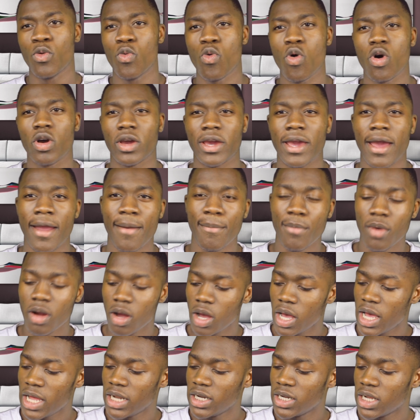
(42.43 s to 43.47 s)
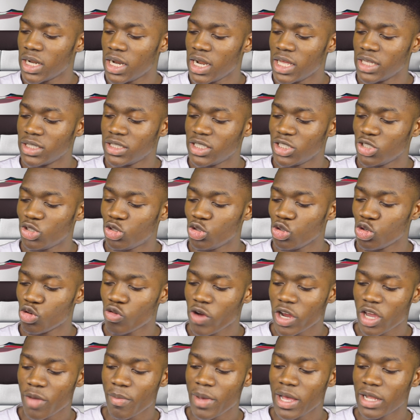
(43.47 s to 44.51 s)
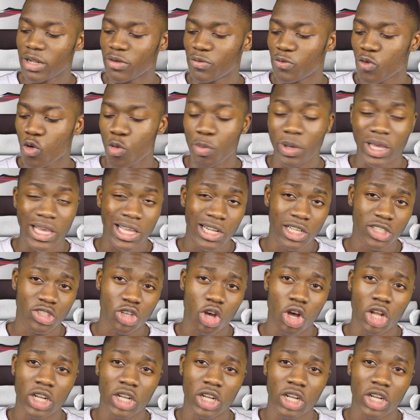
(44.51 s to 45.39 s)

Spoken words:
what camera and lenses do you recommend for beginners